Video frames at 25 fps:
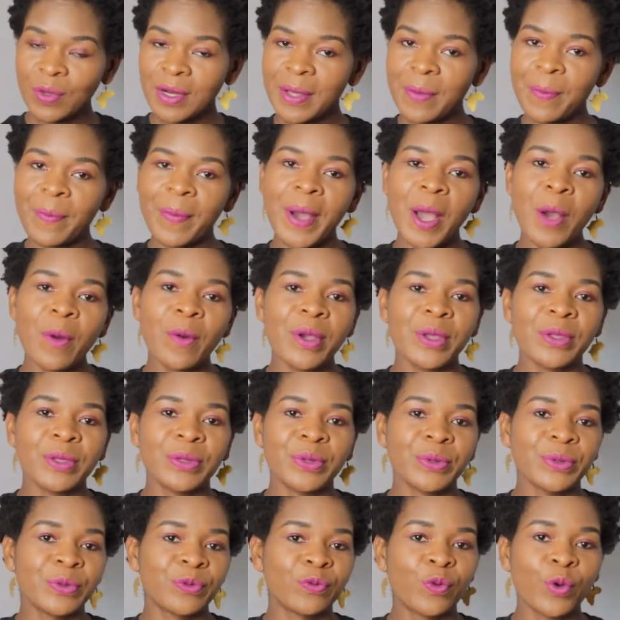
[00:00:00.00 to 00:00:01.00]
will empower
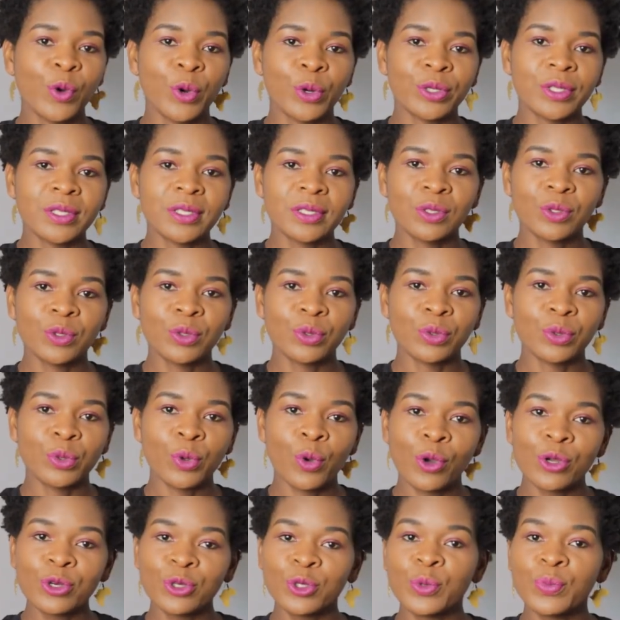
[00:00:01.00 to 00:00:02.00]
you, of course, to
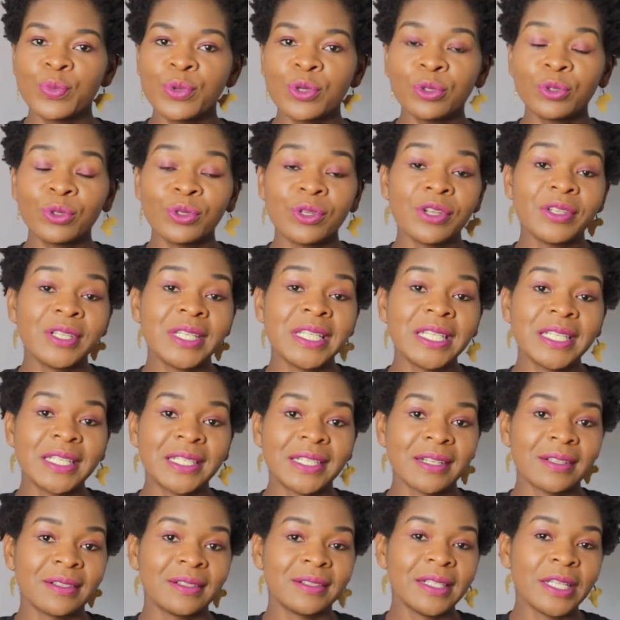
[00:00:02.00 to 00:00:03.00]
contribute to the
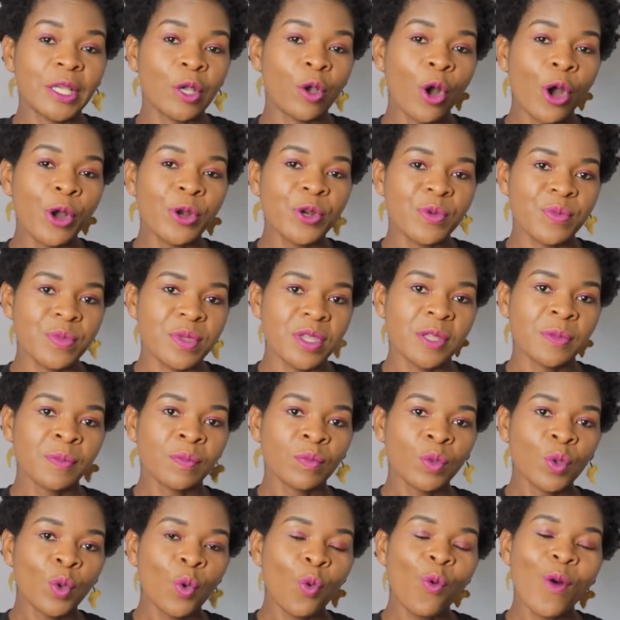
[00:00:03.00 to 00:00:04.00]
digital economy
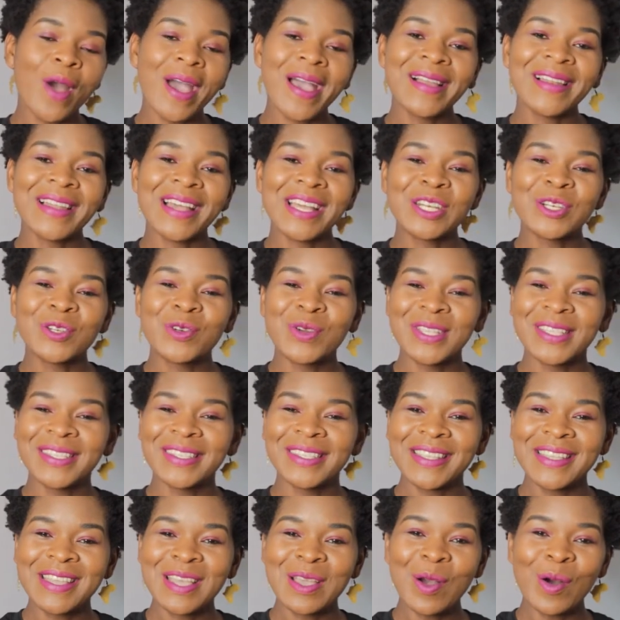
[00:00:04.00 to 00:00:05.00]
while
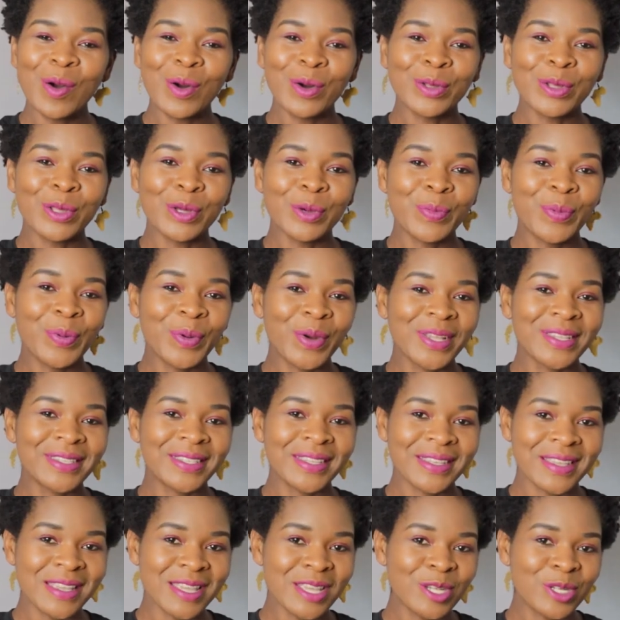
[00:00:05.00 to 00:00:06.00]
addressing other
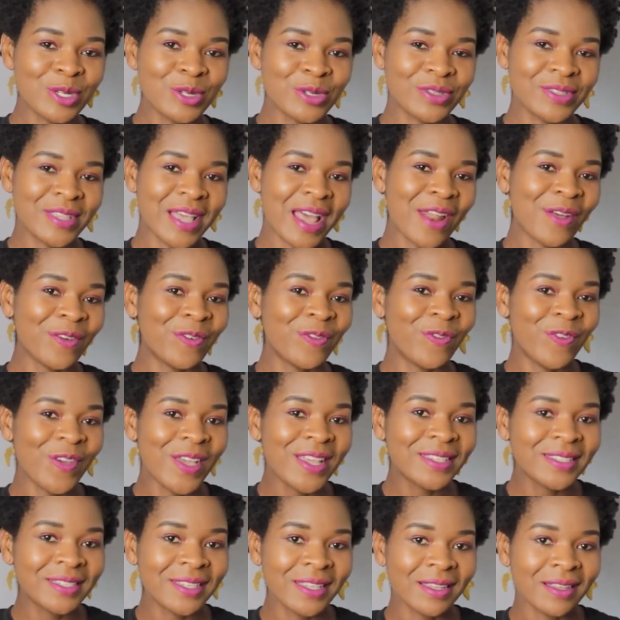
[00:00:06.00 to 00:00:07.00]
pressing issues that are
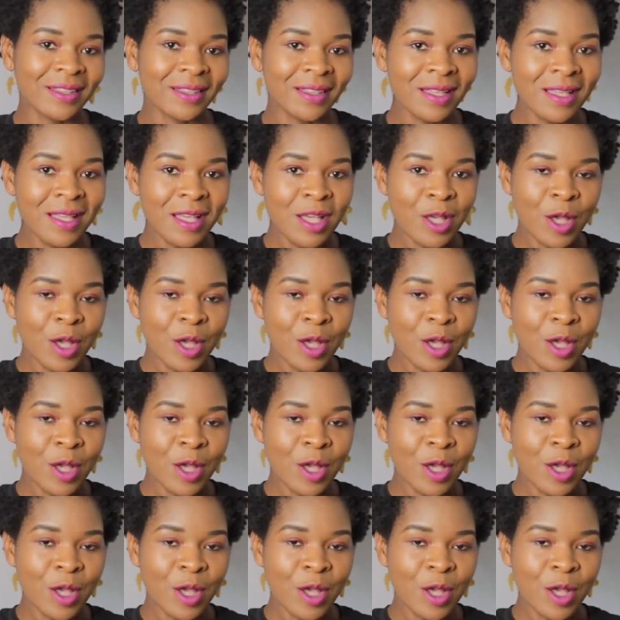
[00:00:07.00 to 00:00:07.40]
facing